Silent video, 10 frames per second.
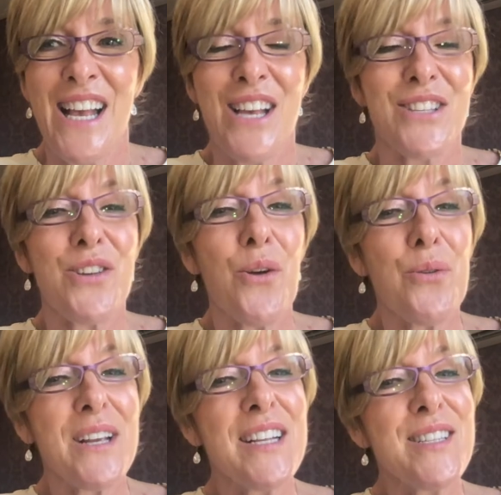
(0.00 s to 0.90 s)
So
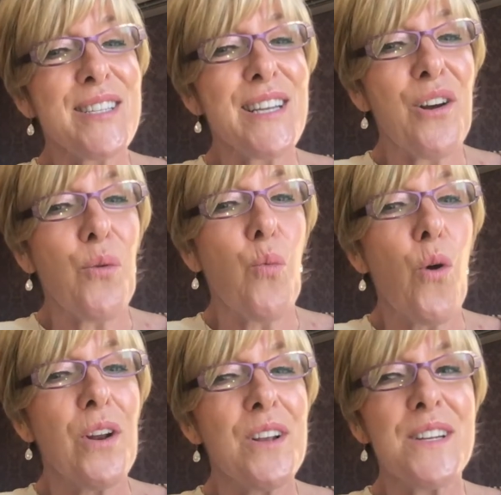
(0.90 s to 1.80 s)
consider
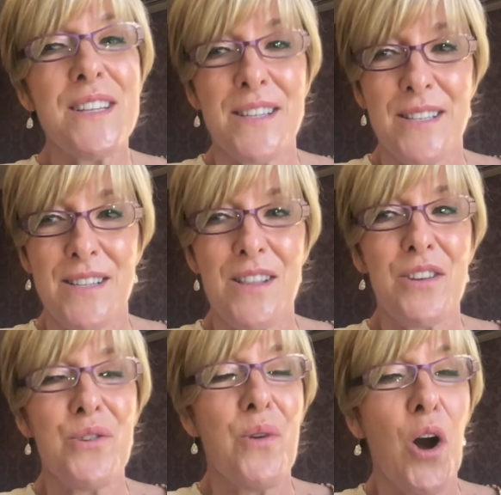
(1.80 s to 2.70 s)
what it is that
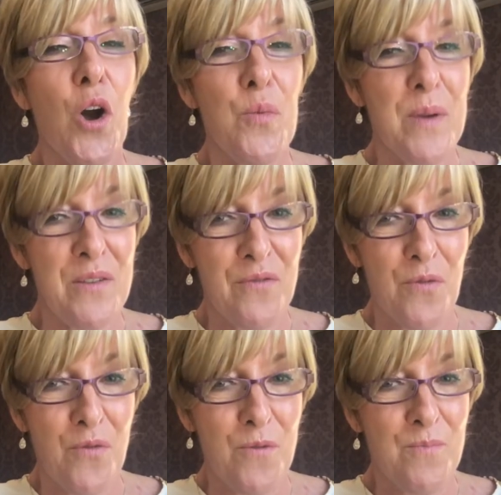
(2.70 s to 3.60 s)
you are hoping
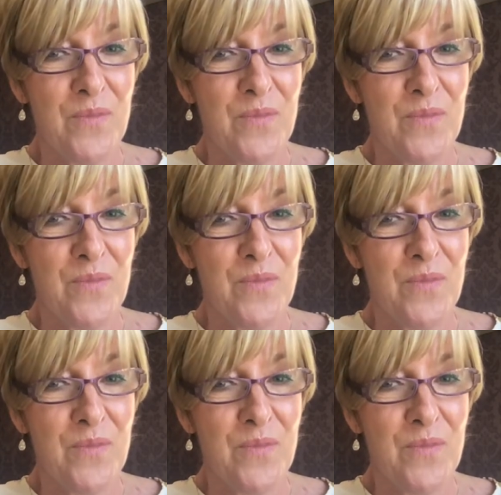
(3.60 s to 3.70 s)
for,